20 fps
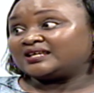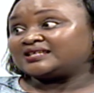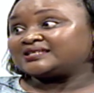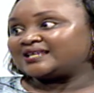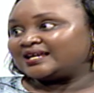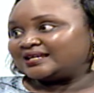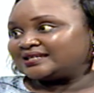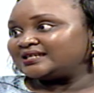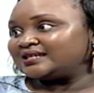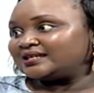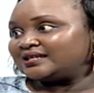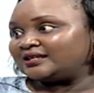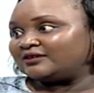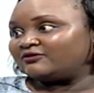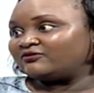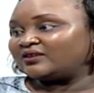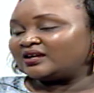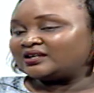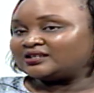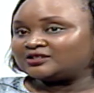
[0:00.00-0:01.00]
ascertain
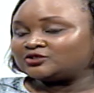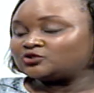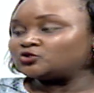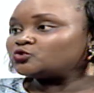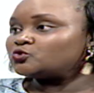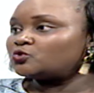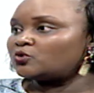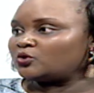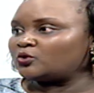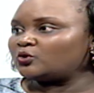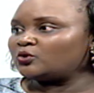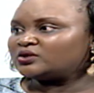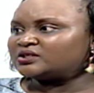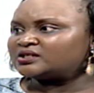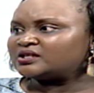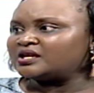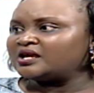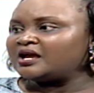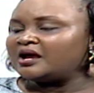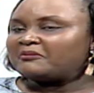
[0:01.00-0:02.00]
if that is true or not.
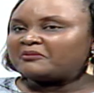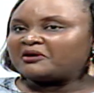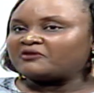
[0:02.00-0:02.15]
Mm-hmm.